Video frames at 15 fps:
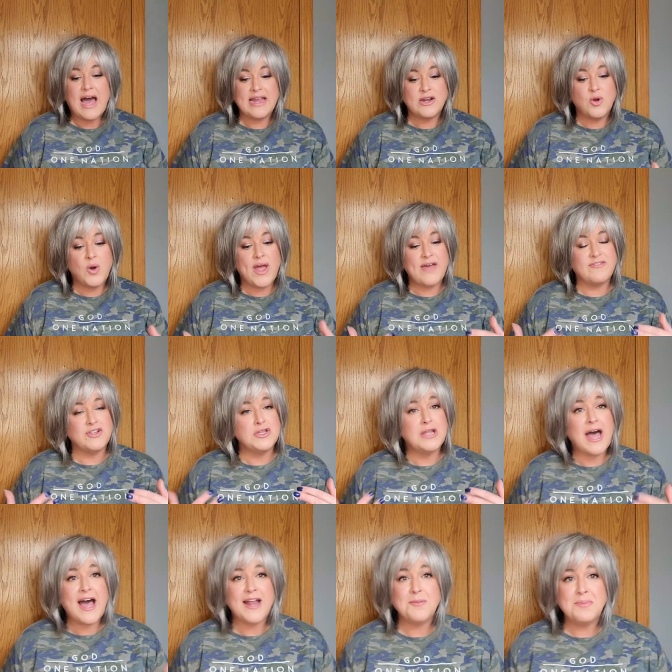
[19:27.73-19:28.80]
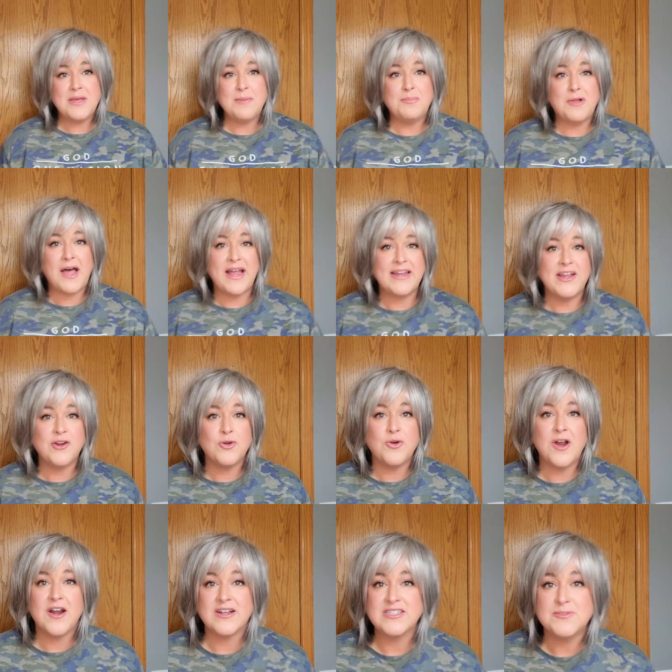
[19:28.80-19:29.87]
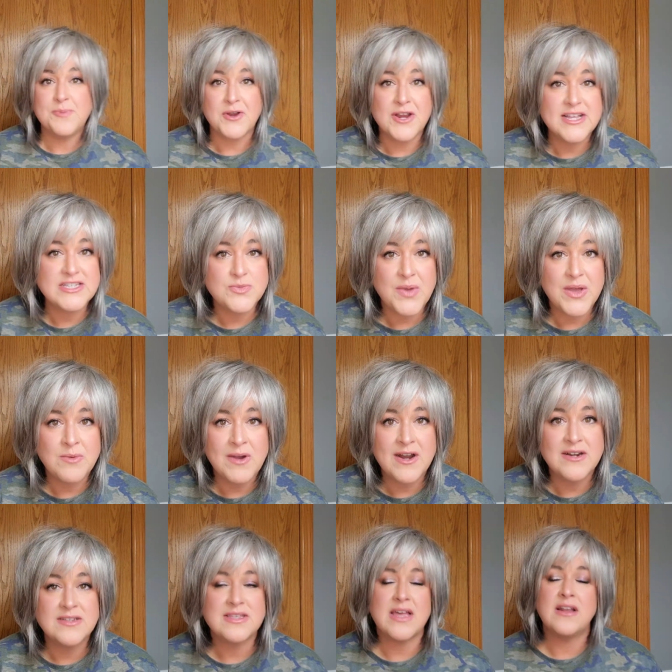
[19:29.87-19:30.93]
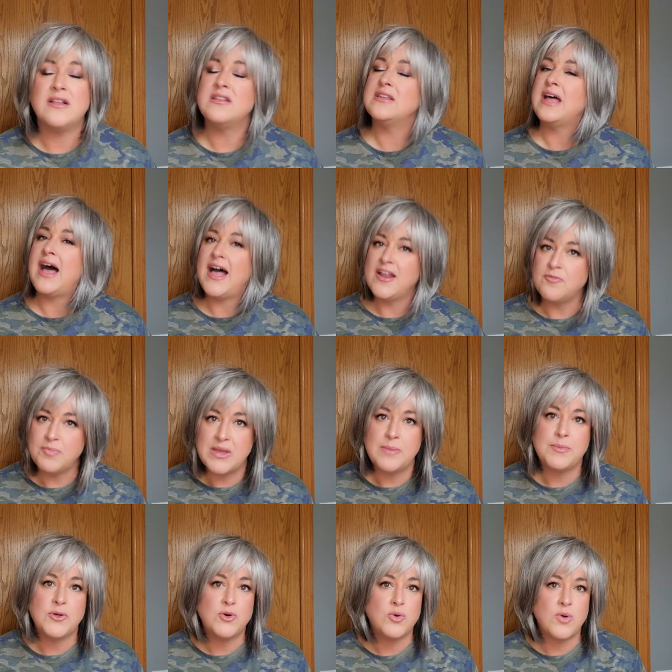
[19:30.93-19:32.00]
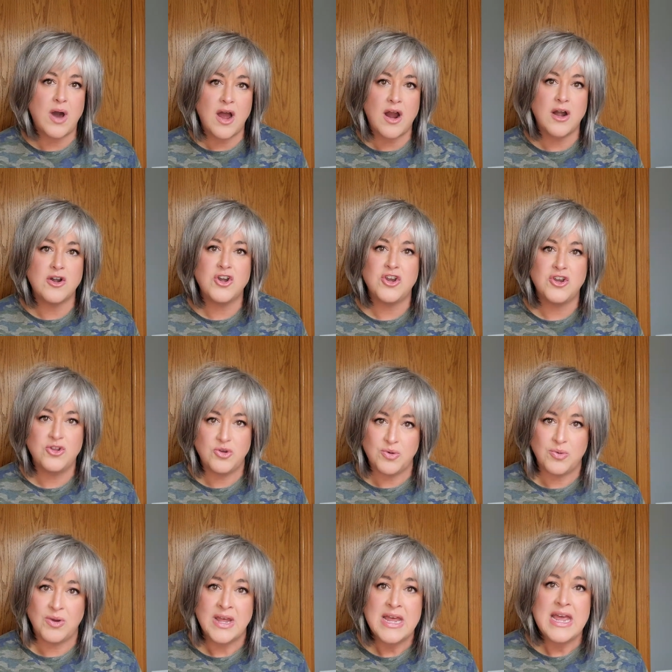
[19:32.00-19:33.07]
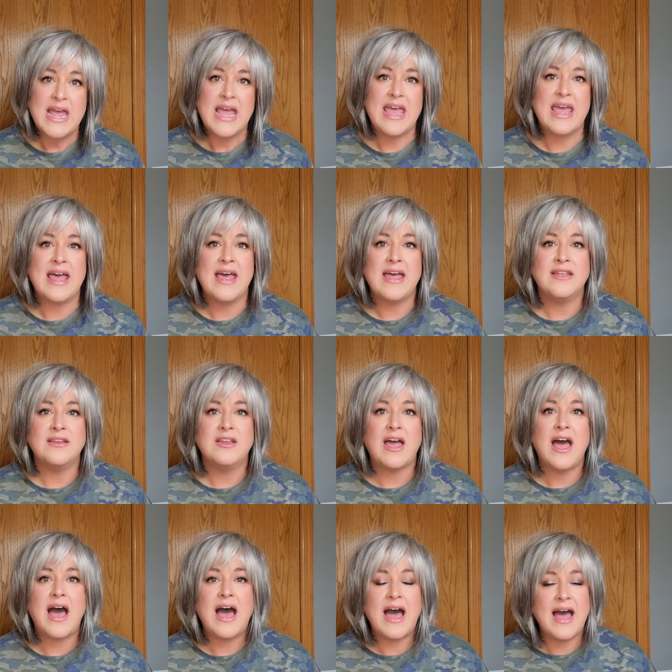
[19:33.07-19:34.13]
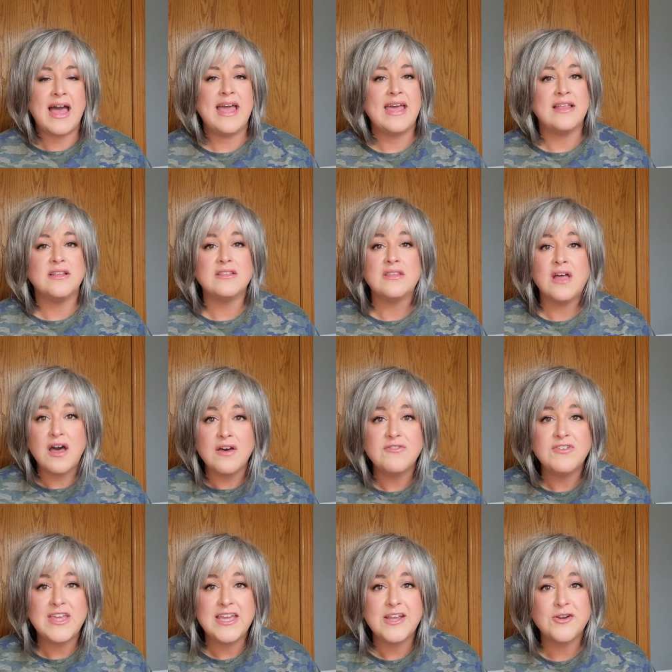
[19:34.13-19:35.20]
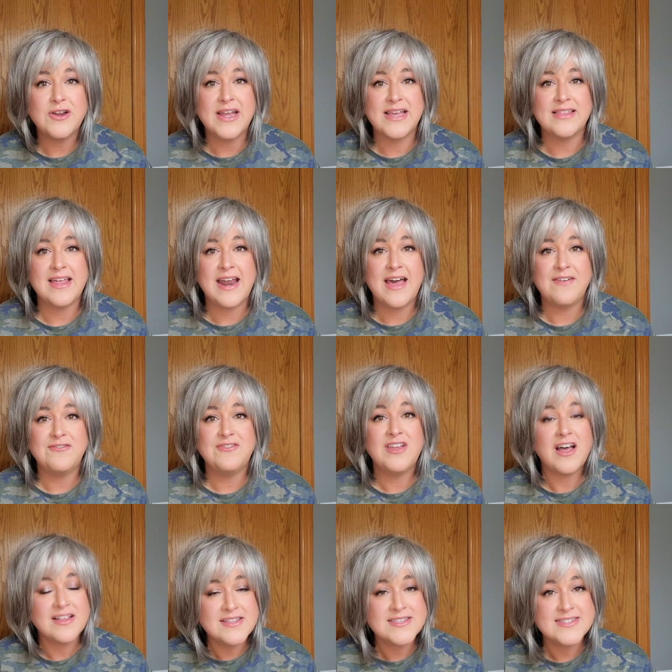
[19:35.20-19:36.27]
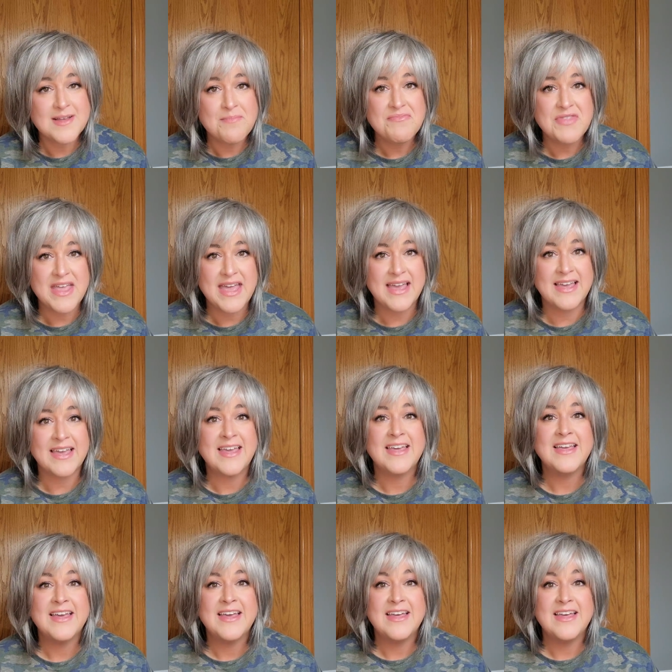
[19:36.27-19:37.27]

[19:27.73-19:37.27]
I know I have a lot of people on here who are experienced wig wearers and a lot of people who are new. And I love hearing that I've done something